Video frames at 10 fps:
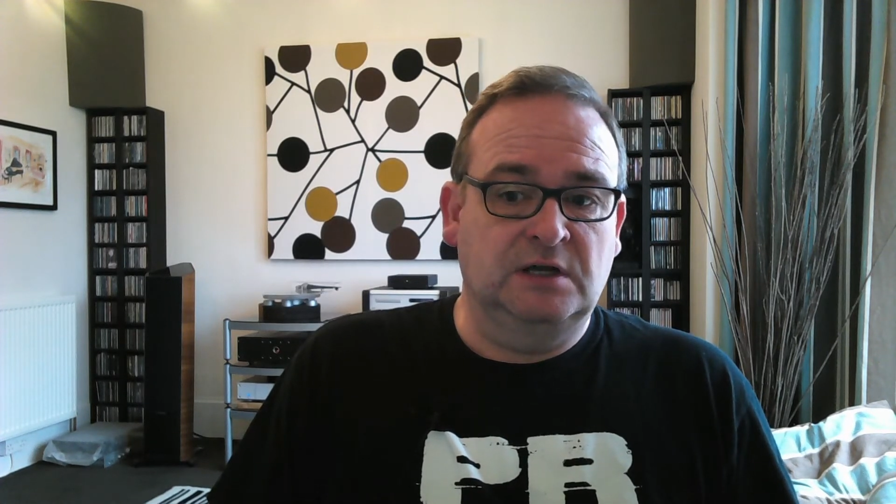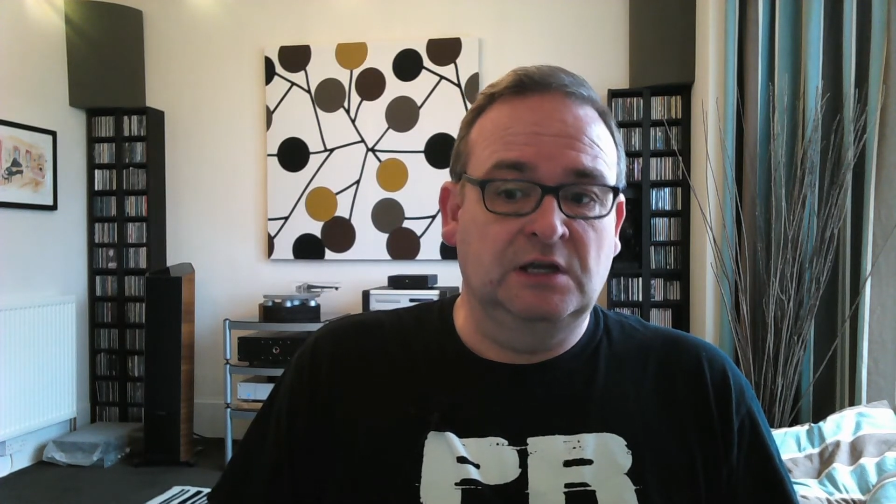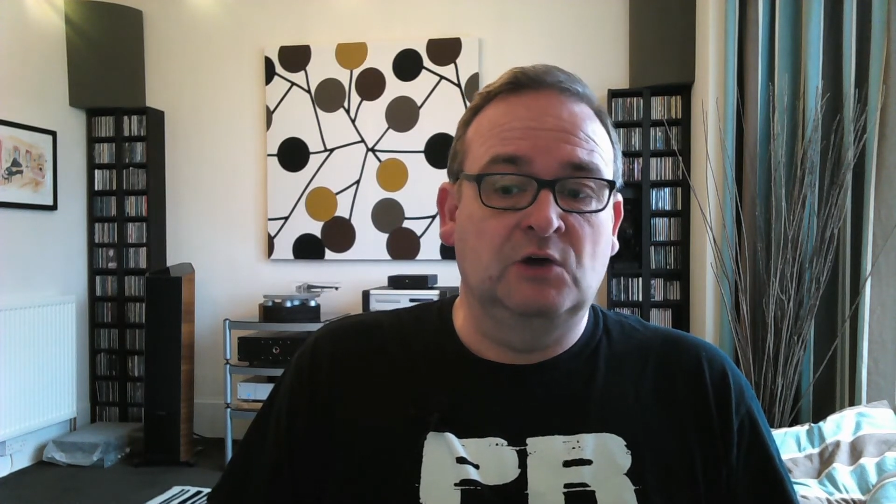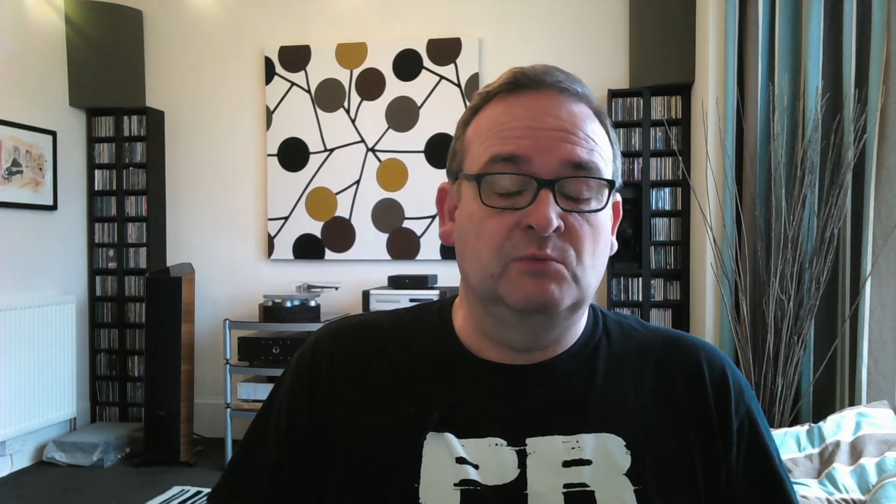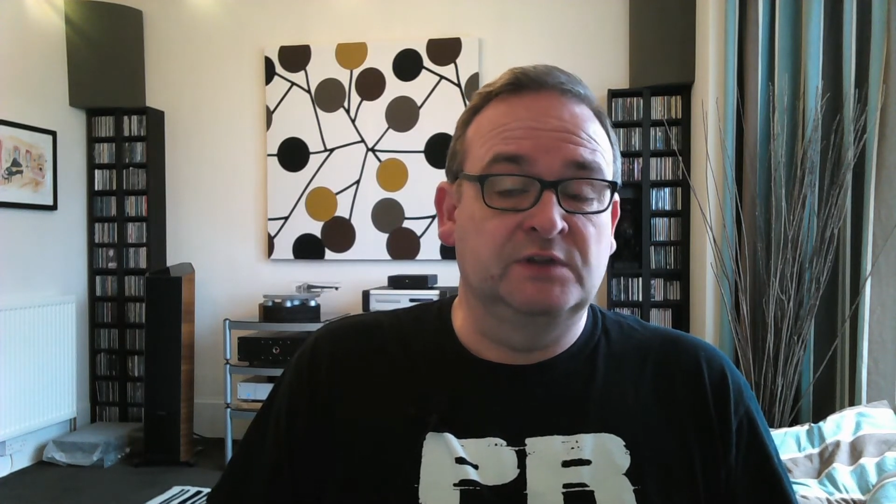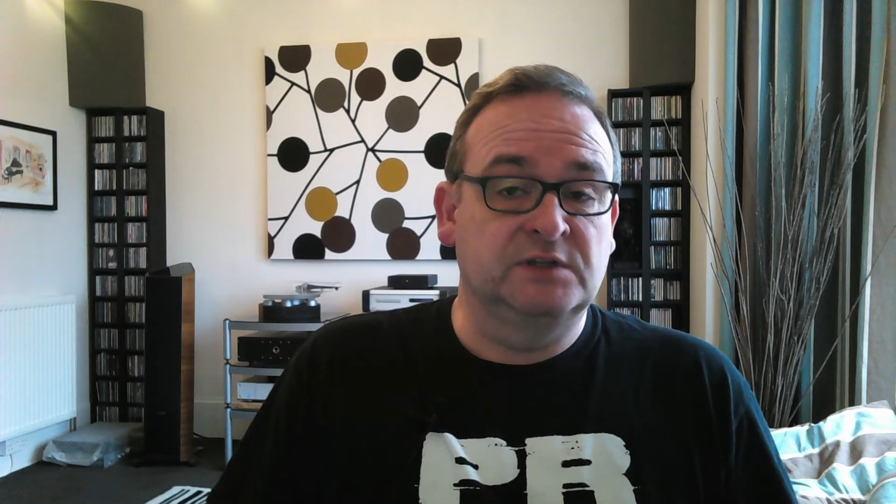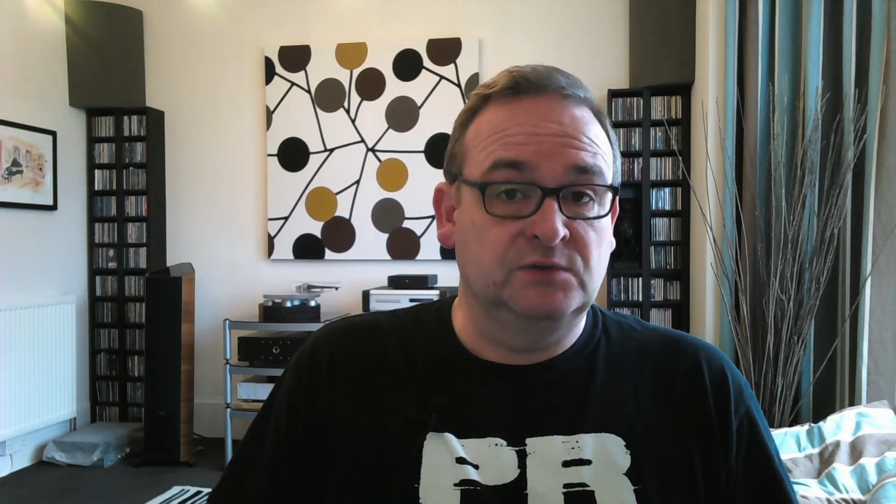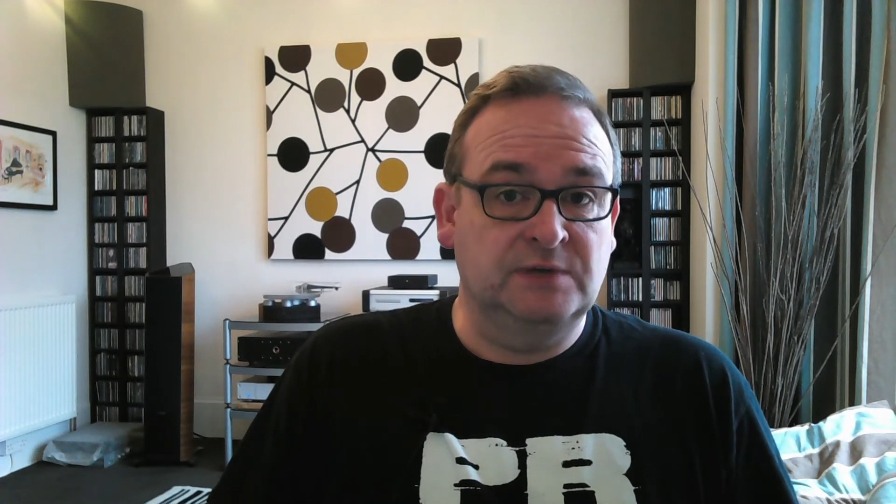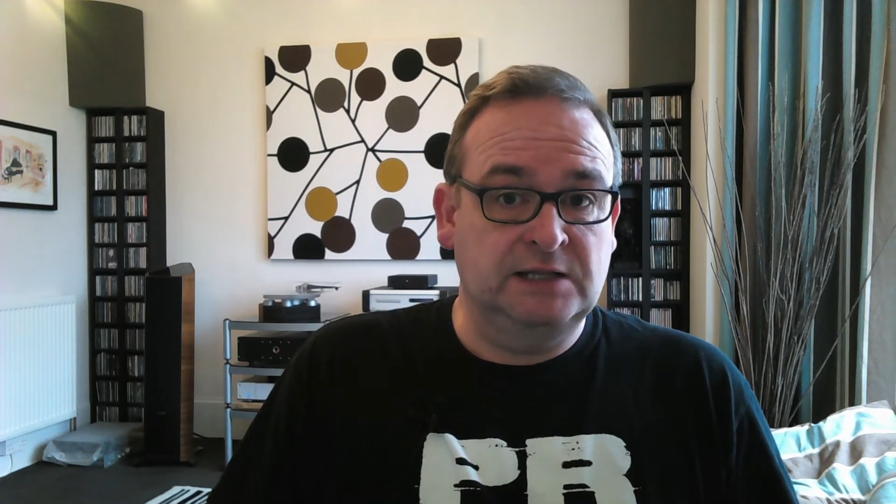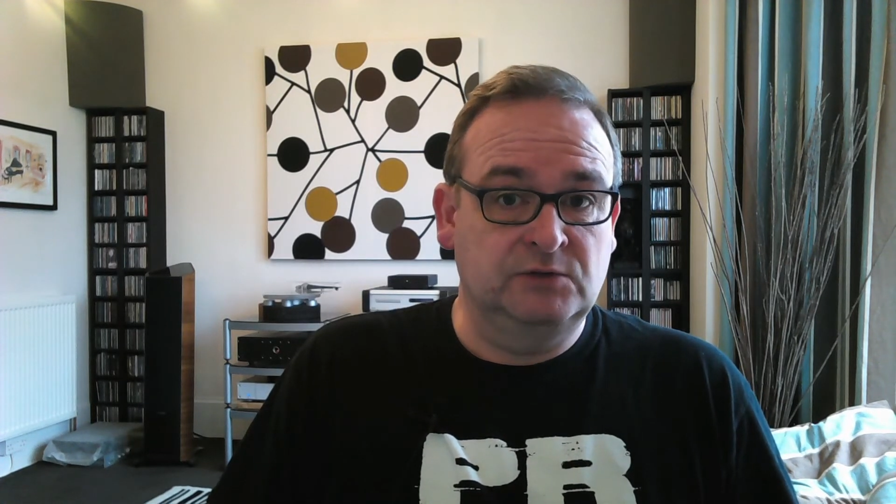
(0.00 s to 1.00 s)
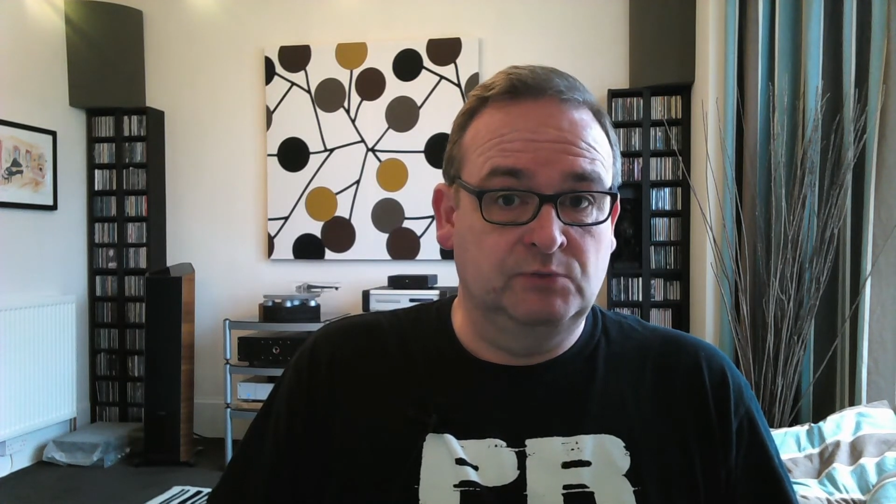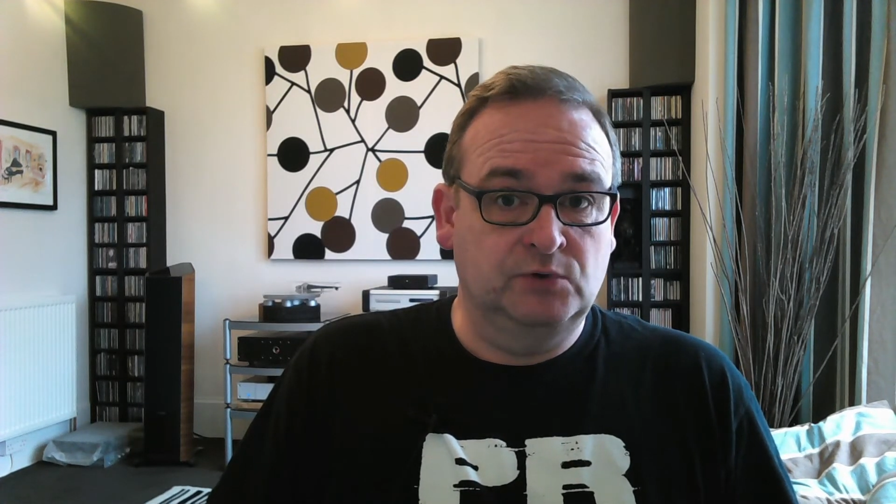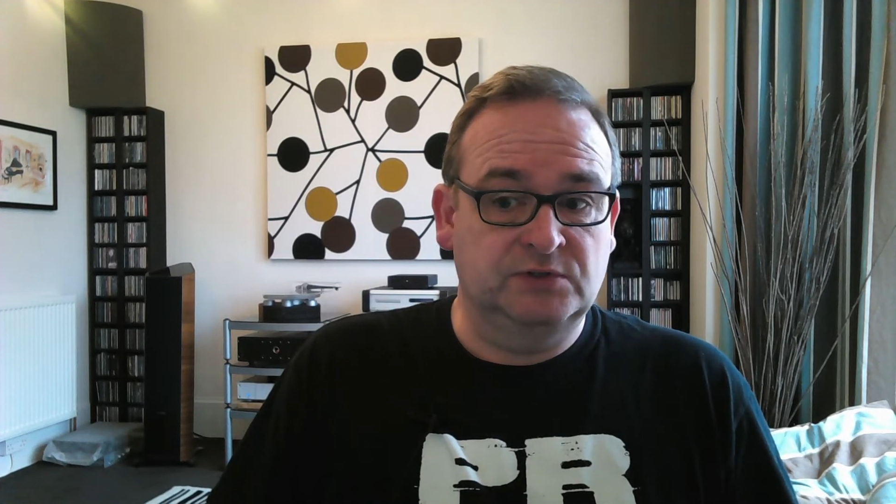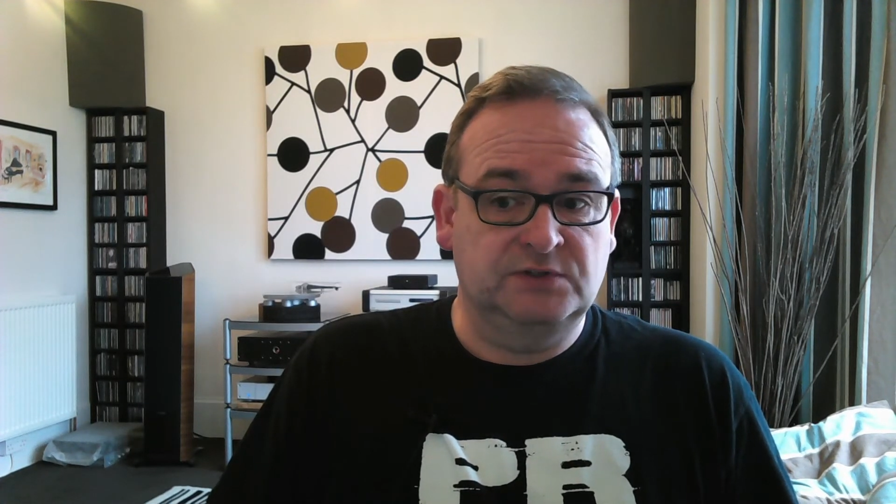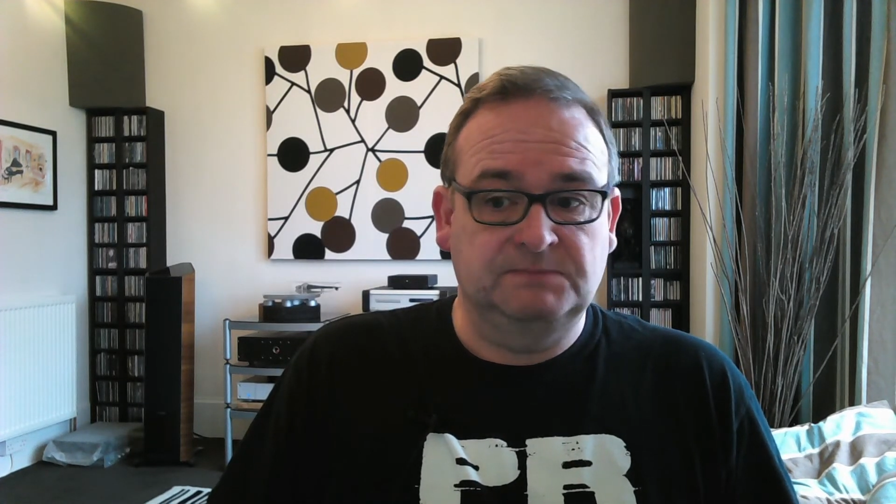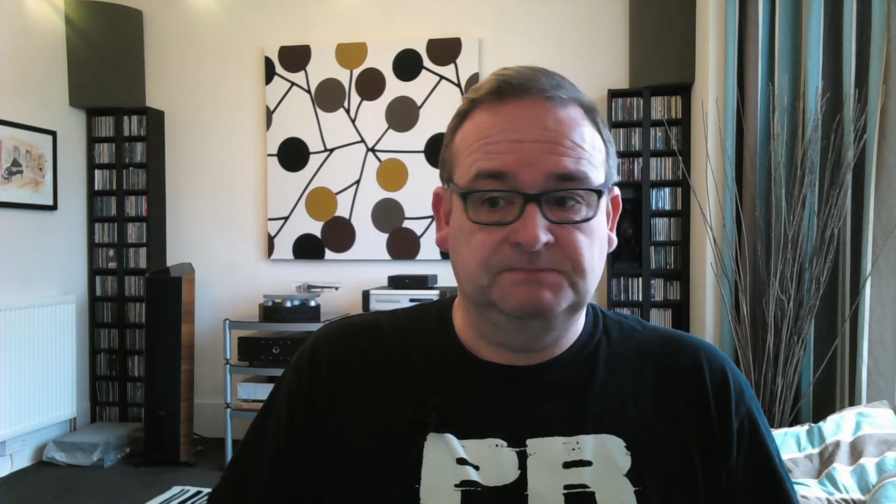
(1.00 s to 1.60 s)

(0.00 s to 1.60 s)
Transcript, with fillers: along with the two Allo boards.